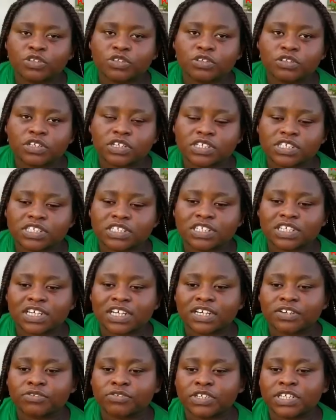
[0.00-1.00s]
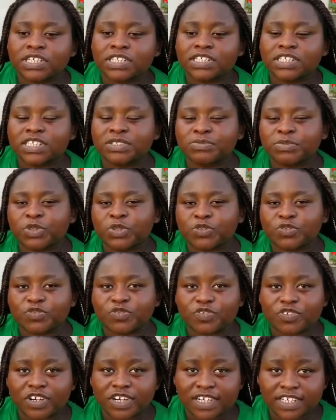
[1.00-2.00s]
Thursday and released me on
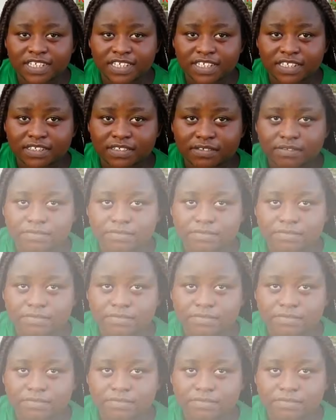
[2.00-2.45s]
Friday.